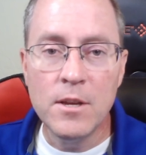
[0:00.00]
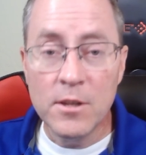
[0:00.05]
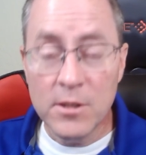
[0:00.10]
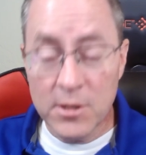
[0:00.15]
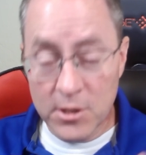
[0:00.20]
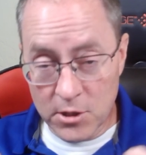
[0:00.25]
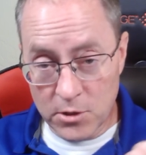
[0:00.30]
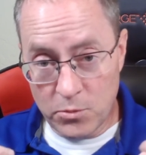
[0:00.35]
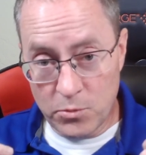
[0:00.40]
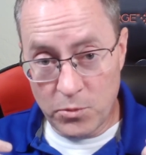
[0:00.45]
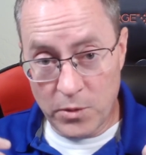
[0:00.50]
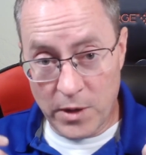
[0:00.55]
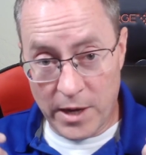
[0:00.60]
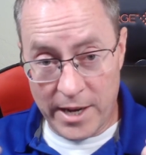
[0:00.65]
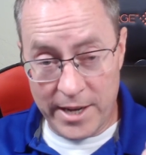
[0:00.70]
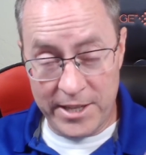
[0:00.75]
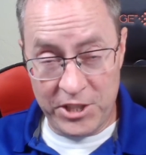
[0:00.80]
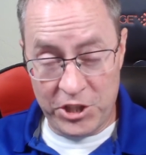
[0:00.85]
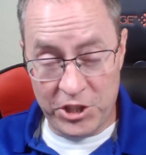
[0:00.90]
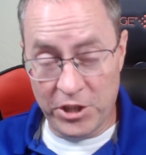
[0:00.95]
So
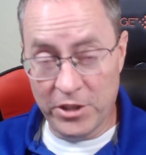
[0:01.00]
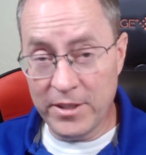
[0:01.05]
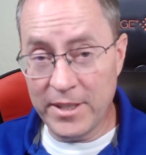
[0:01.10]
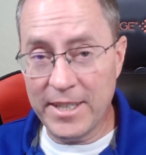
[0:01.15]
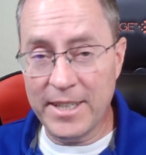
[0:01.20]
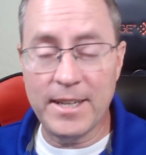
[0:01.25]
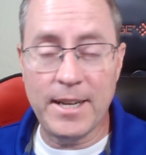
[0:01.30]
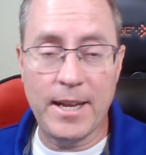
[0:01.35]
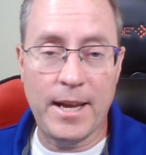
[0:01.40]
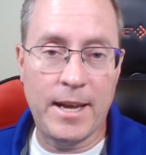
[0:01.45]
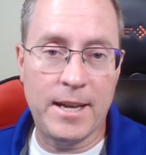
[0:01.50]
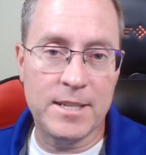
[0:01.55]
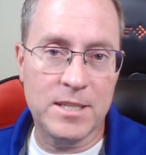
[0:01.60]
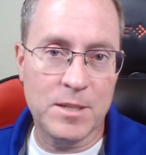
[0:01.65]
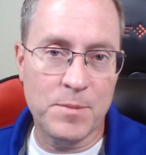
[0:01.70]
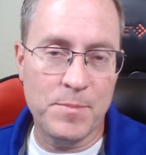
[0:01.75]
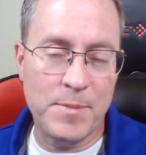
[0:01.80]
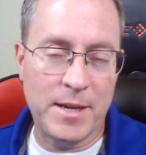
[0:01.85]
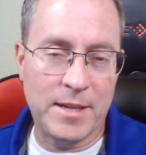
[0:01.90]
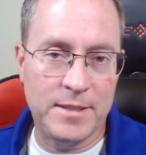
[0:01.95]
I generally get
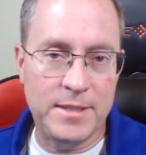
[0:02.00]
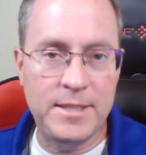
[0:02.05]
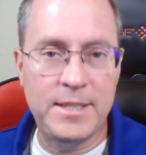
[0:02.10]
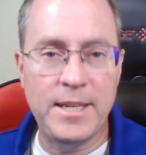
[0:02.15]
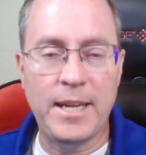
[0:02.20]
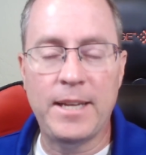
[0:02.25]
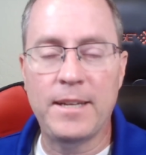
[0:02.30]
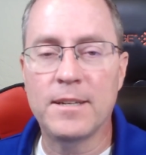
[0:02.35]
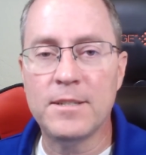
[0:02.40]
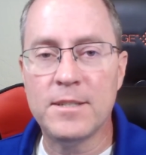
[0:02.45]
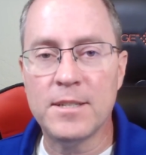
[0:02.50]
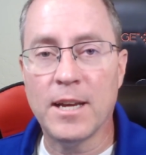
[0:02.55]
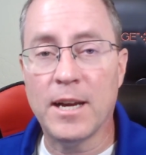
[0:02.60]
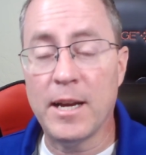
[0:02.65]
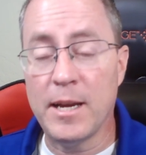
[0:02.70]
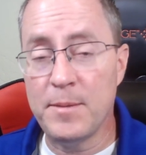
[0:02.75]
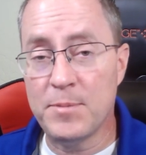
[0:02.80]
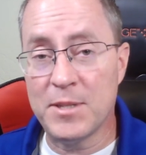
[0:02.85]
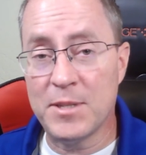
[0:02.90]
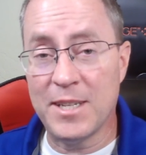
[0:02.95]
asked about data
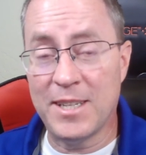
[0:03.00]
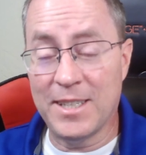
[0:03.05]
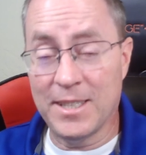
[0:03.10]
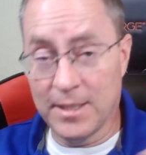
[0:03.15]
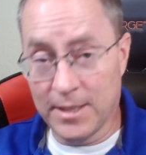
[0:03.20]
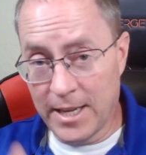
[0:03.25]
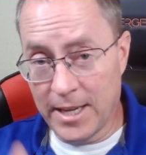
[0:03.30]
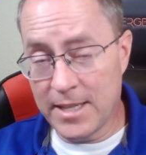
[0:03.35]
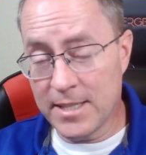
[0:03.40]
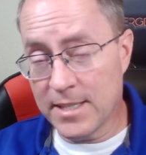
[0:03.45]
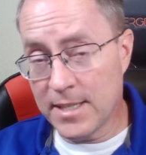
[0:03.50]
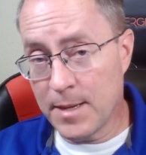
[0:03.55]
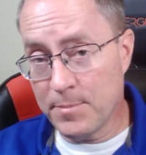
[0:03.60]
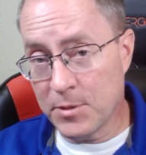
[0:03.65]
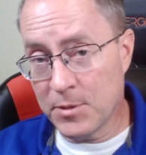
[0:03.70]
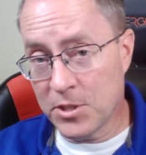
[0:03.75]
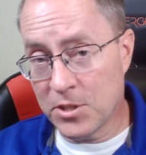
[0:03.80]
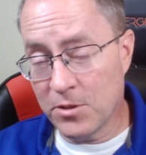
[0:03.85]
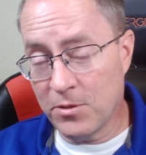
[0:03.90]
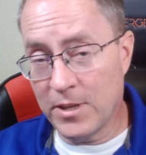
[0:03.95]
types. In the last
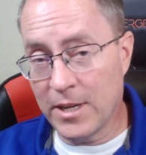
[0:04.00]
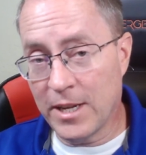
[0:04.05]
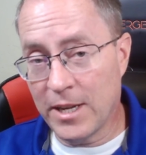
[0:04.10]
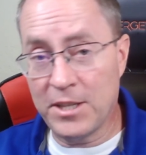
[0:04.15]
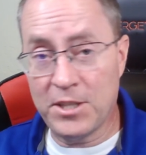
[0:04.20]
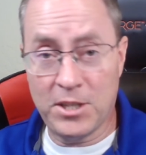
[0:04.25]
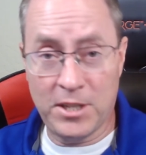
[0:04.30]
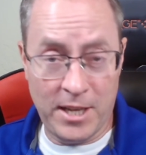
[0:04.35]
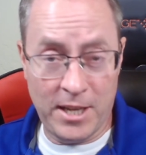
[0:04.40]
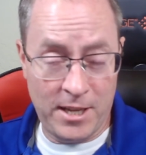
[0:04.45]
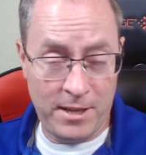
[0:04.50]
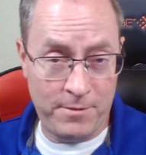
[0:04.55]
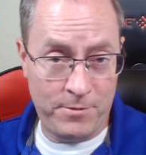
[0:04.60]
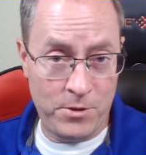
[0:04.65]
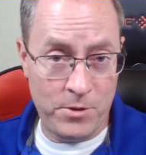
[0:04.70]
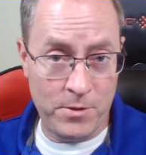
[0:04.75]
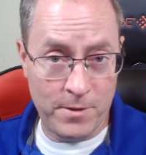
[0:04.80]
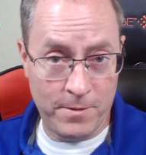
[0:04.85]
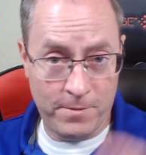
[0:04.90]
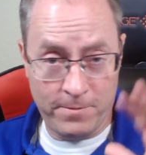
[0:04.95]
episode, I gave
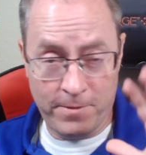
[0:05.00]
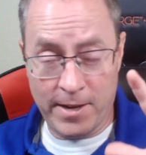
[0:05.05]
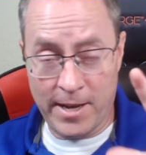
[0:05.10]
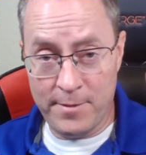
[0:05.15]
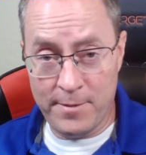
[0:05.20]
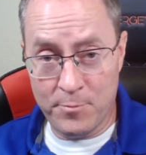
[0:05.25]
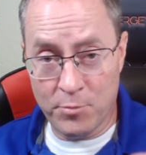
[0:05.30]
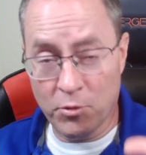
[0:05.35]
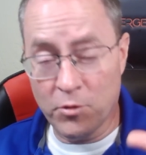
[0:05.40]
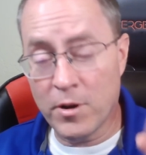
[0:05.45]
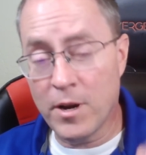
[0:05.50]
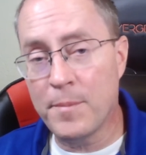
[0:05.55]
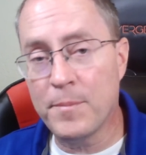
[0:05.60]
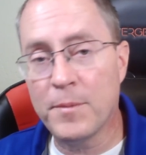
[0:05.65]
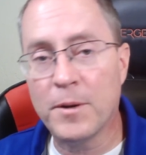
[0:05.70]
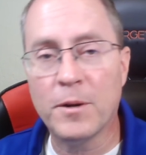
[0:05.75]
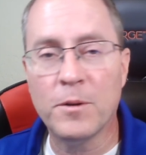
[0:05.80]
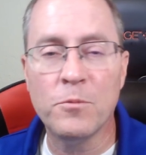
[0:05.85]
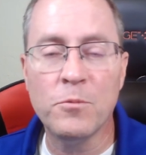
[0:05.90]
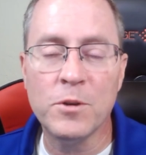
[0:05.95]
you the 5
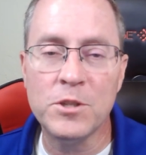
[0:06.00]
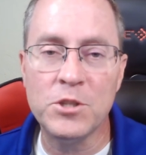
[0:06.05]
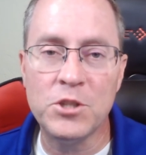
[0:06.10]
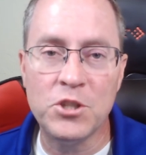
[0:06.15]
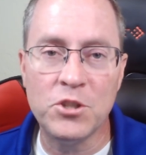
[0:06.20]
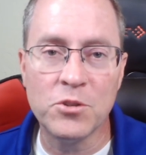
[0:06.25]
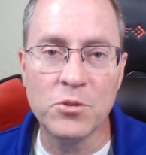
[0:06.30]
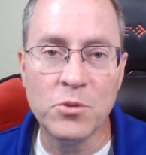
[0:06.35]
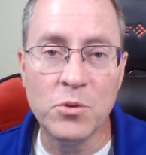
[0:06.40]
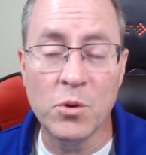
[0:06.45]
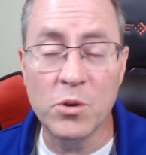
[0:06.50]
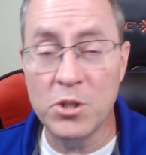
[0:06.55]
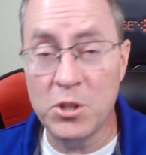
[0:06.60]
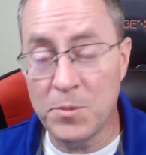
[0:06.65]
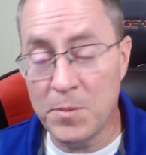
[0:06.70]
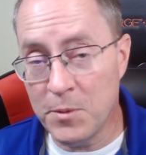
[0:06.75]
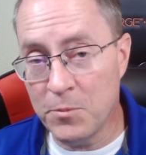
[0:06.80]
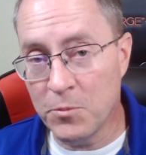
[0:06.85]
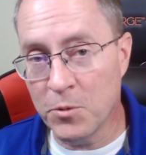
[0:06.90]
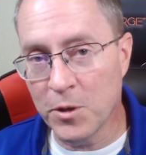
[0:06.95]
primary ones you're going
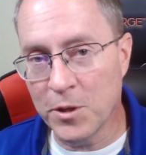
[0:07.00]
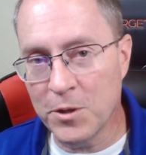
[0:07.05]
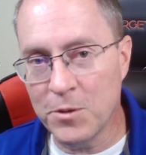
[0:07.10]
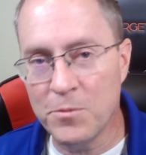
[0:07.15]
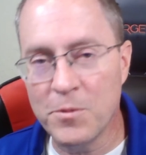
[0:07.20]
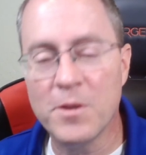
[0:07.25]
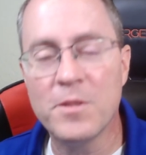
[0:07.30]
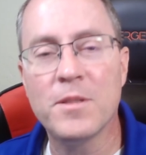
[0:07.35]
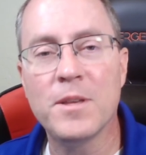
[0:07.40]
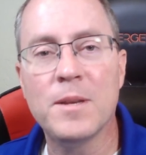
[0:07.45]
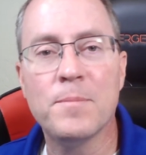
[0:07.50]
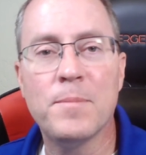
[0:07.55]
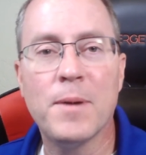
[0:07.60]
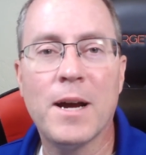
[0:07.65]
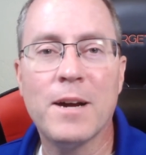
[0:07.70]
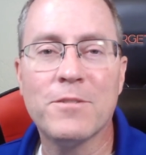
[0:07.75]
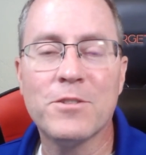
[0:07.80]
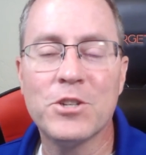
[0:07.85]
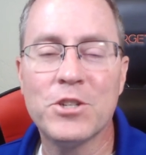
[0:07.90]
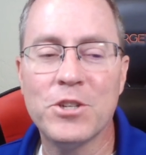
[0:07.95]
to be working with in
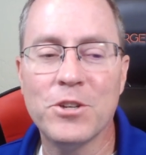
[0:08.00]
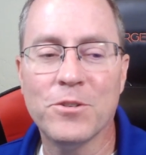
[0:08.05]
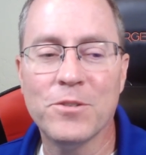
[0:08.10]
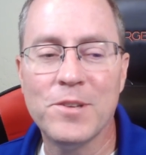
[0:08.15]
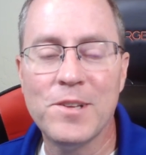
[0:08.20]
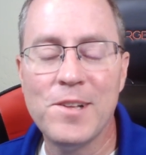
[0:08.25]
PowerShell.